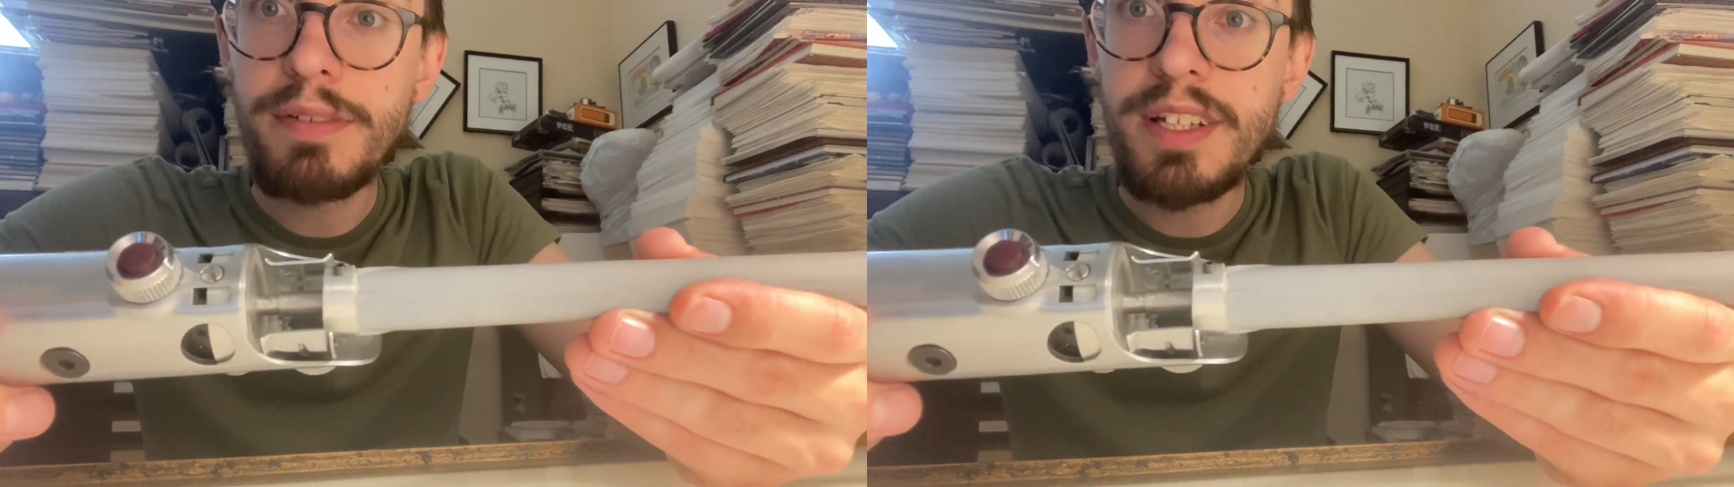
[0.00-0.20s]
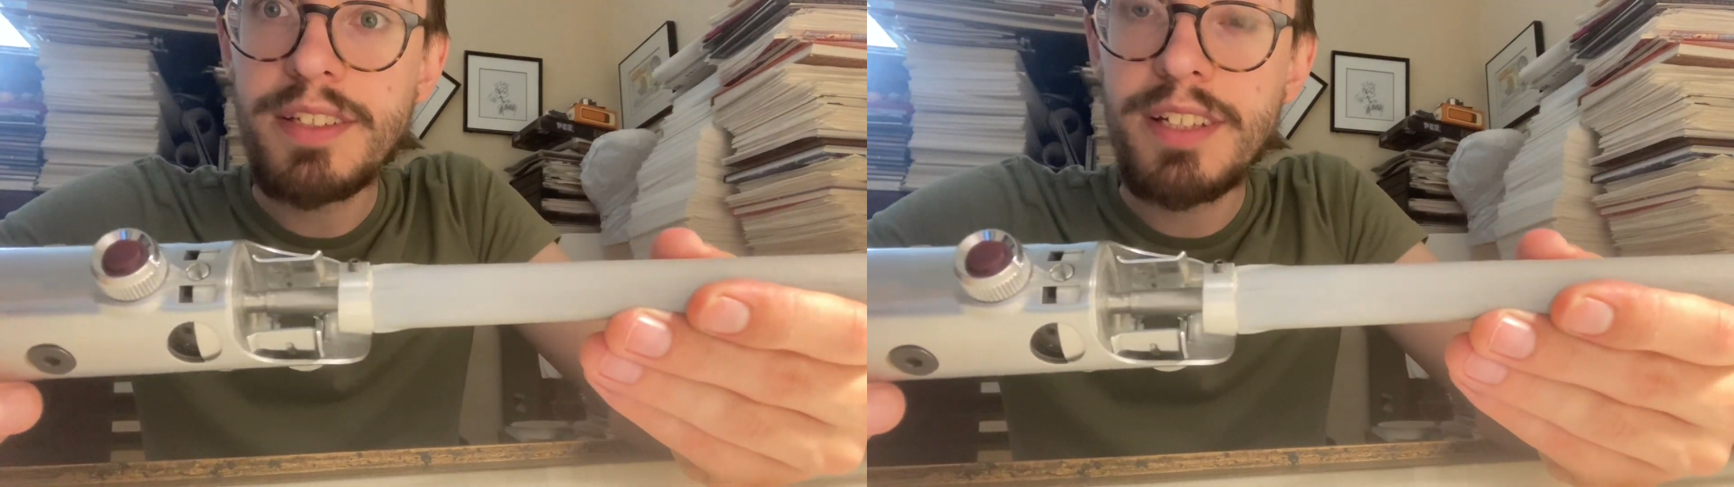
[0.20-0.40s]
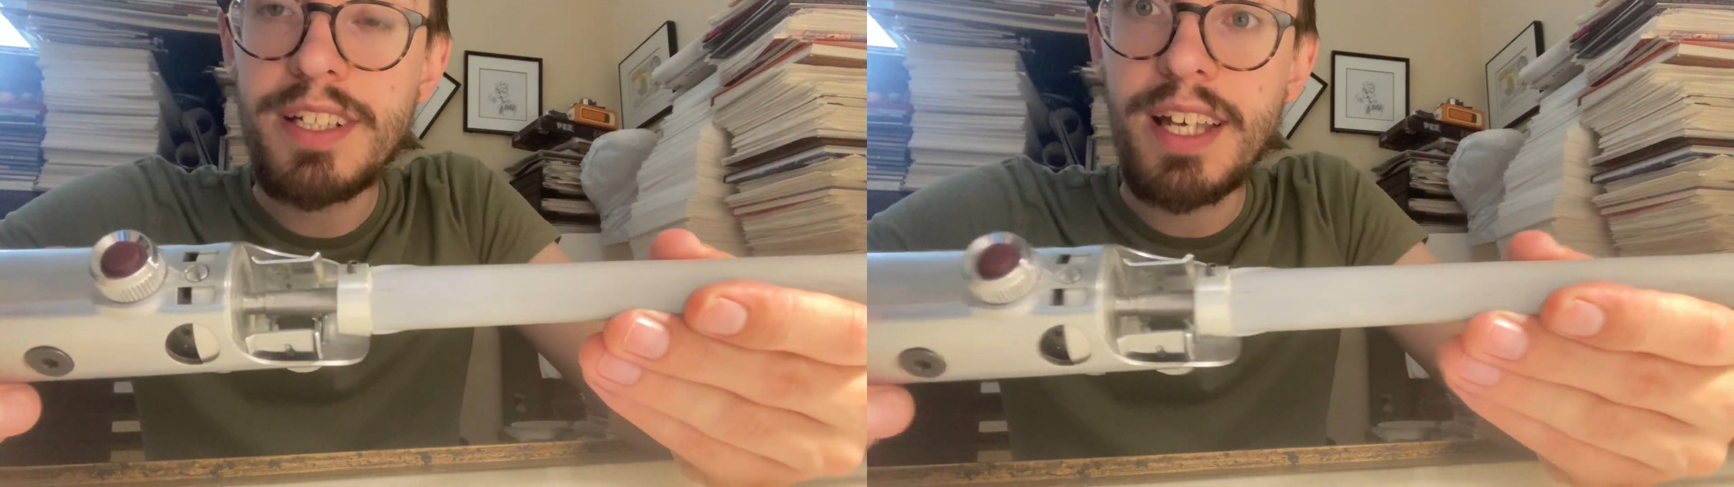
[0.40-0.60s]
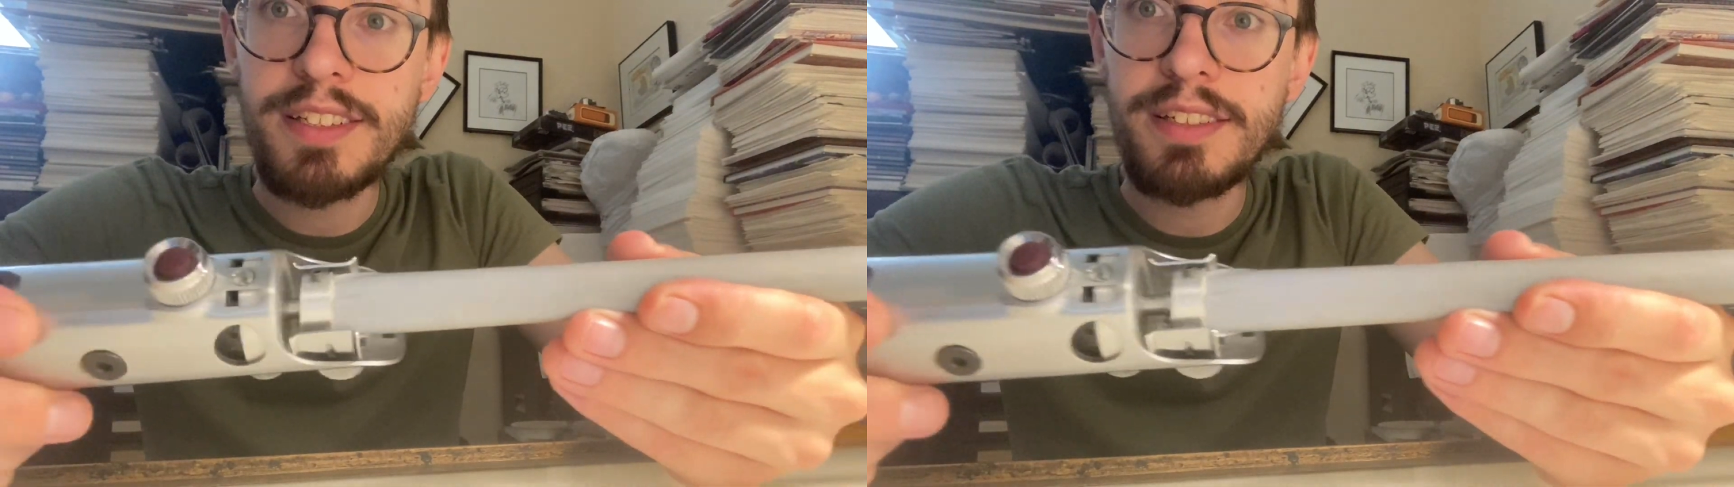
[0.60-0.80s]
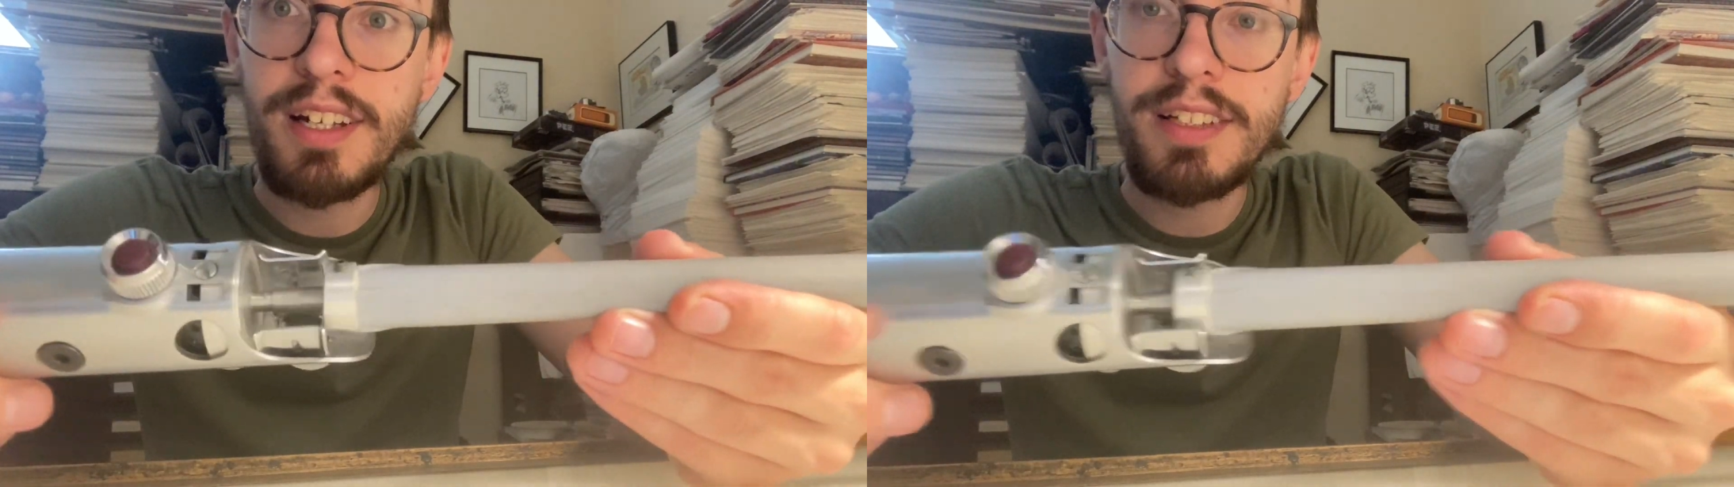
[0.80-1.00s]
easy? Yes,
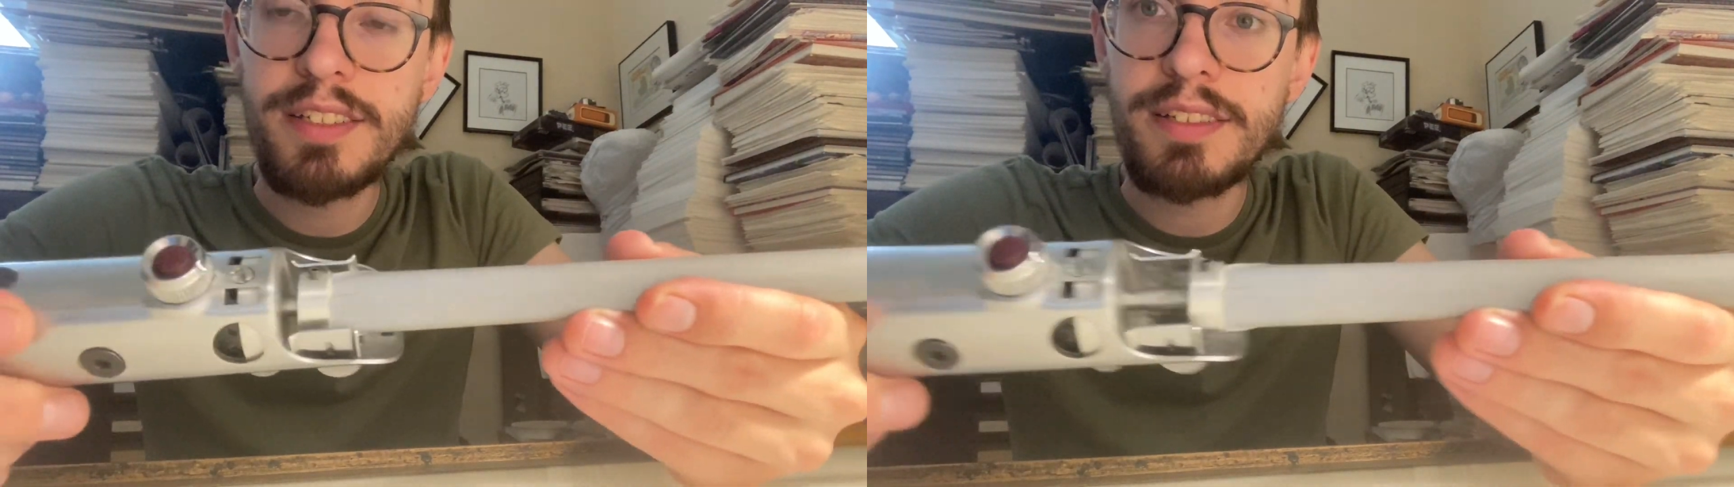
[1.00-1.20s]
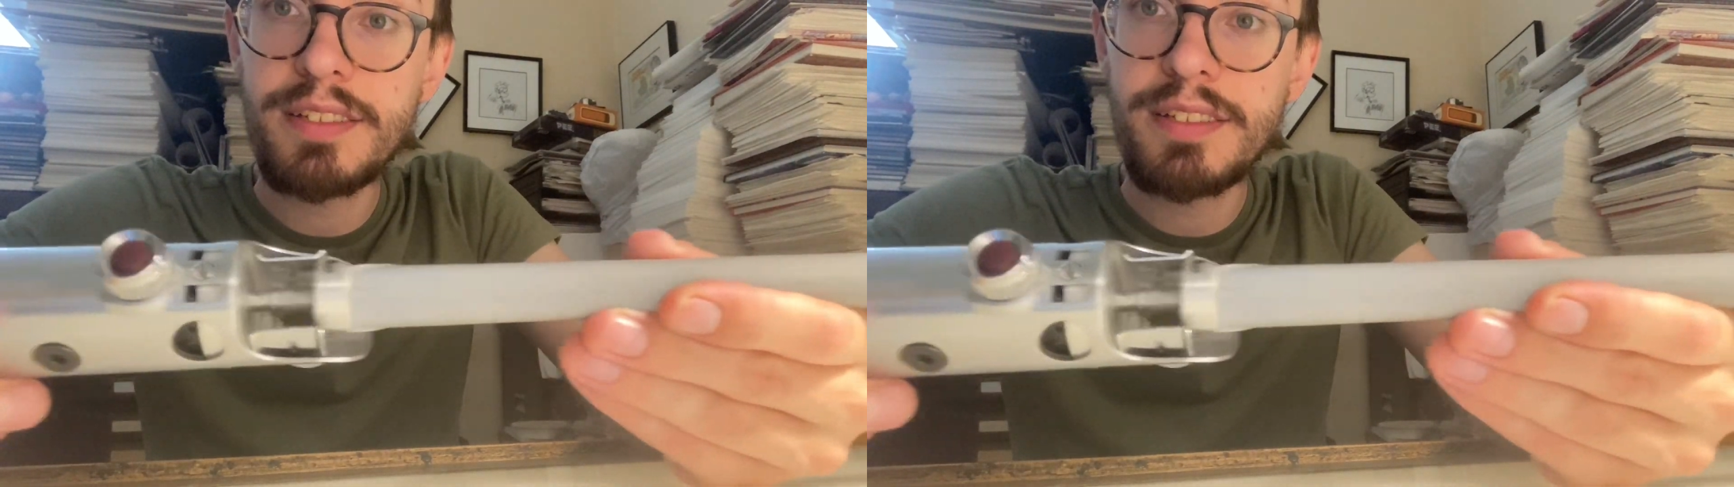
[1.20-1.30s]
it does.